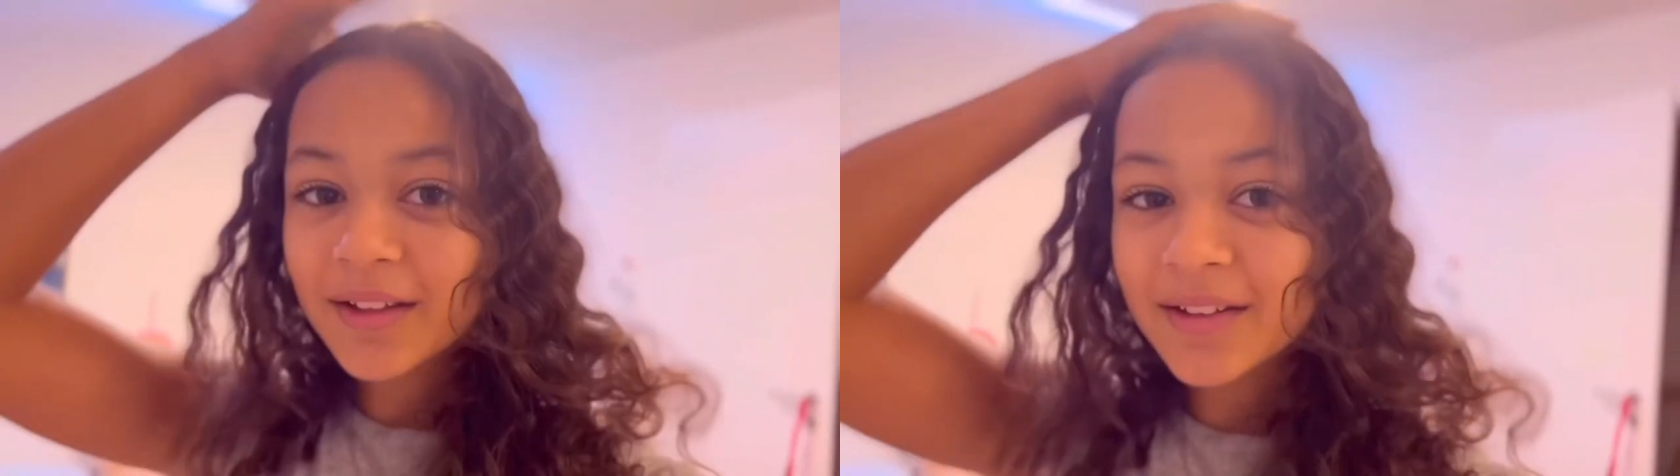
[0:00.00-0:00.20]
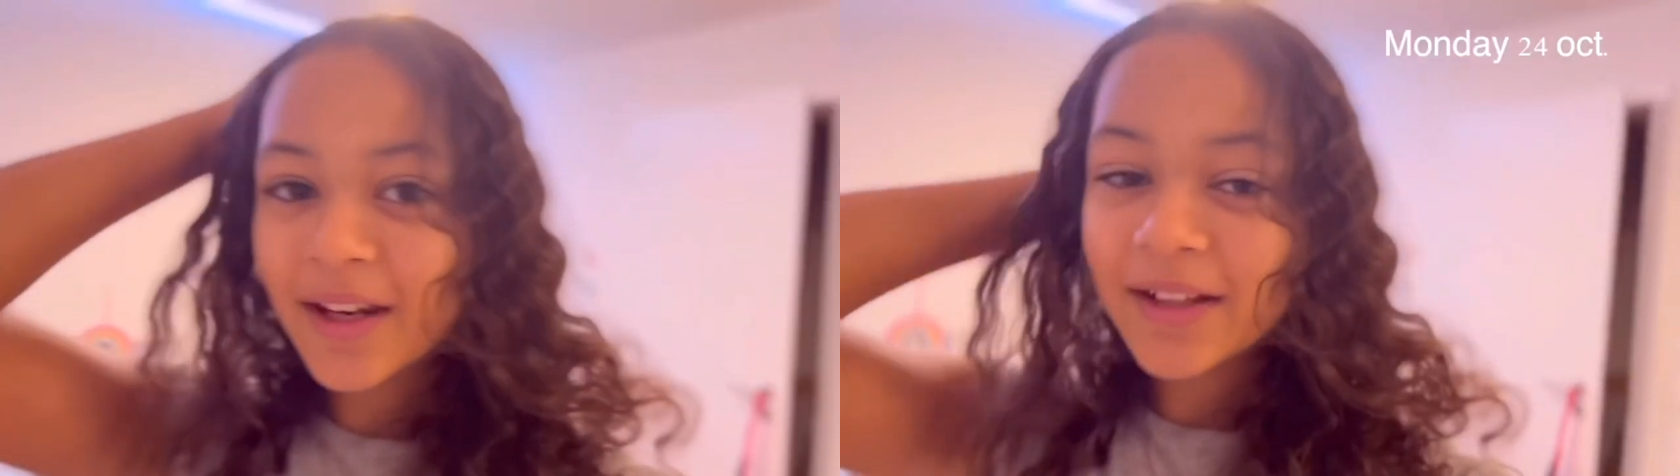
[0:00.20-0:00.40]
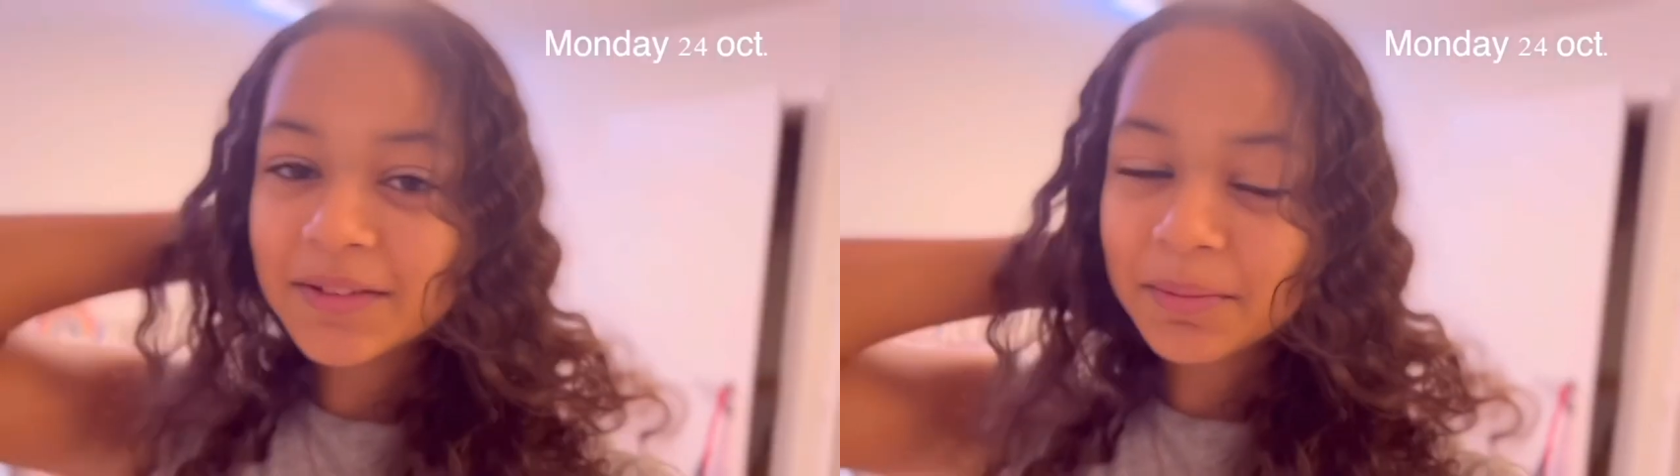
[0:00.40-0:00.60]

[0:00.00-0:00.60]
Today is